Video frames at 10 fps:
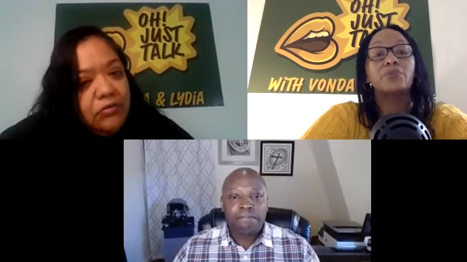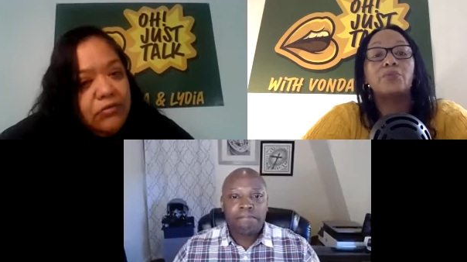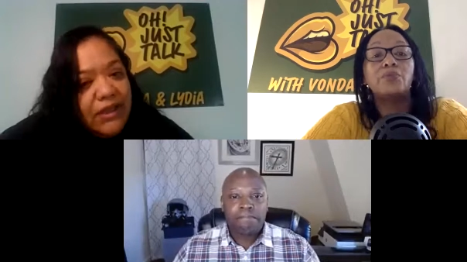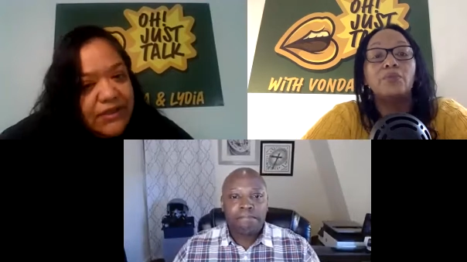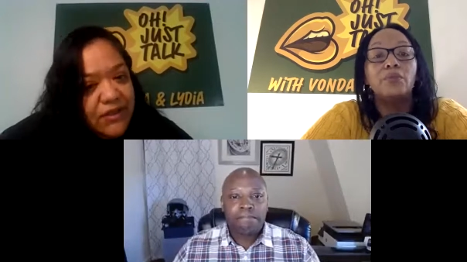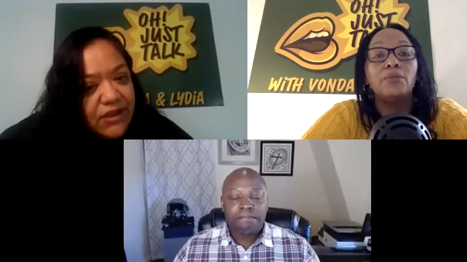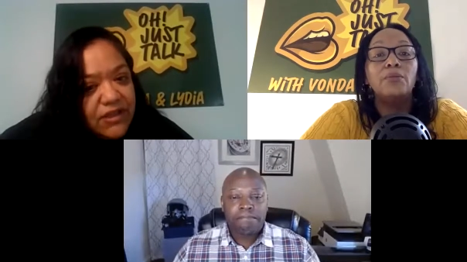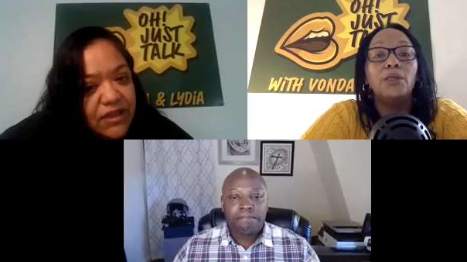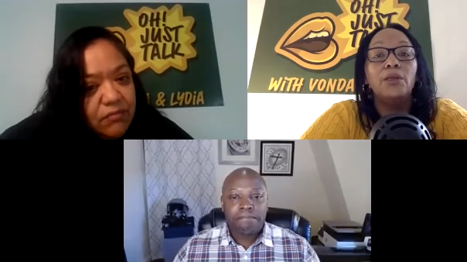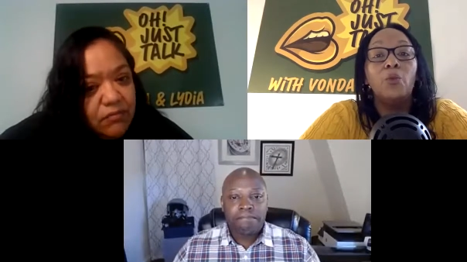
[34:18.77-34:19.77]
Speaker 1: that's how you say his
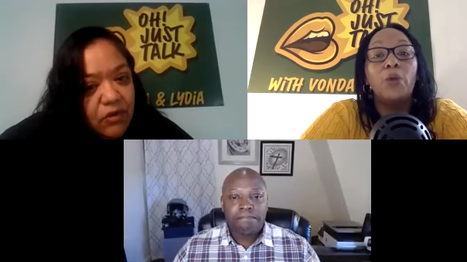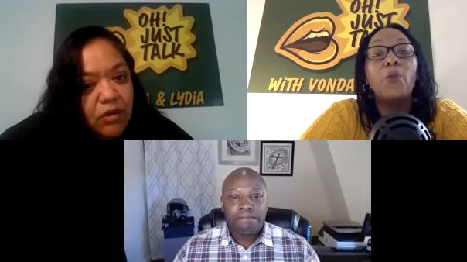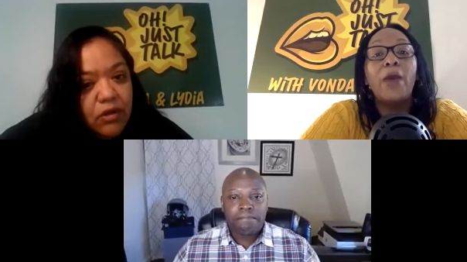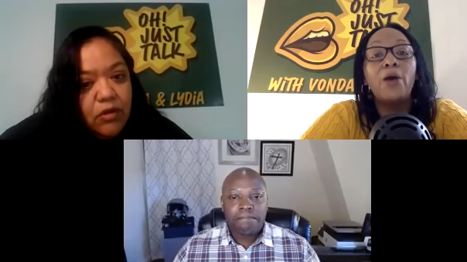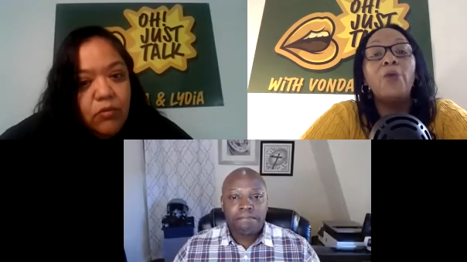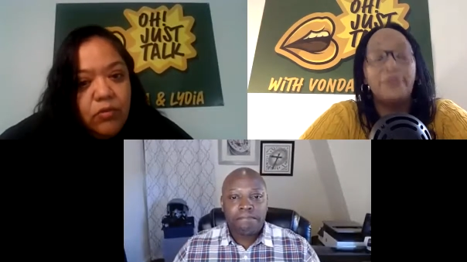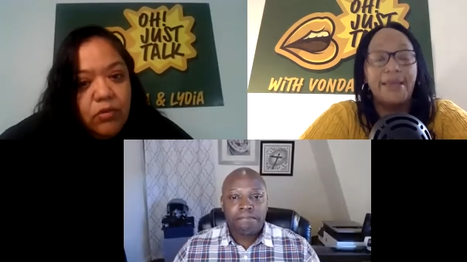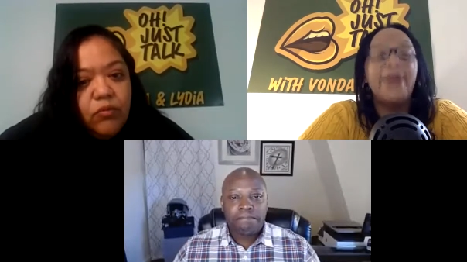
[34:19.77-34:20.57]
name? Wik Weko, yeah.